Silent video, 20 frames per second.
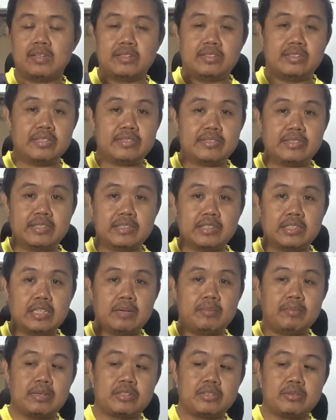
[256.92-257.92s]
16
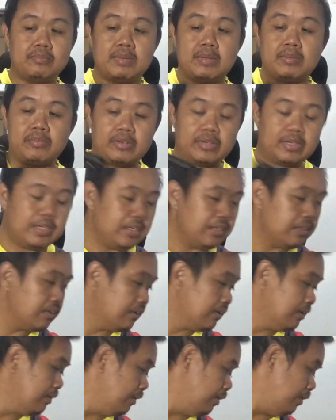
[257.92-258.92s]
GB of memory.
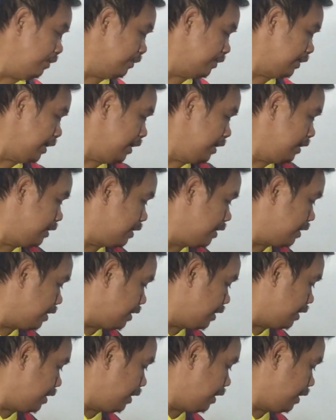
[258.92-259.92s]
Okay.
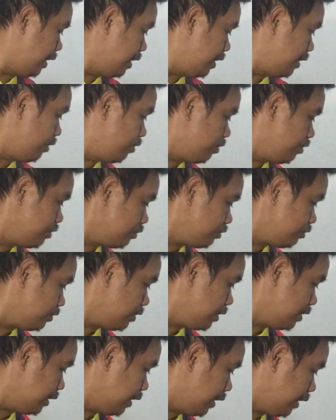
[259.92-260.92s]
And on to
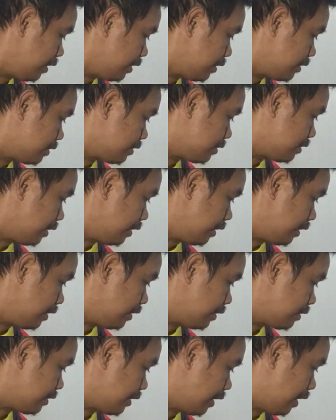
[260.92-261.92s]
the next
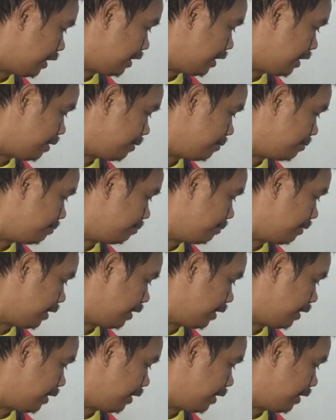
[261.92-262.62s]
is I have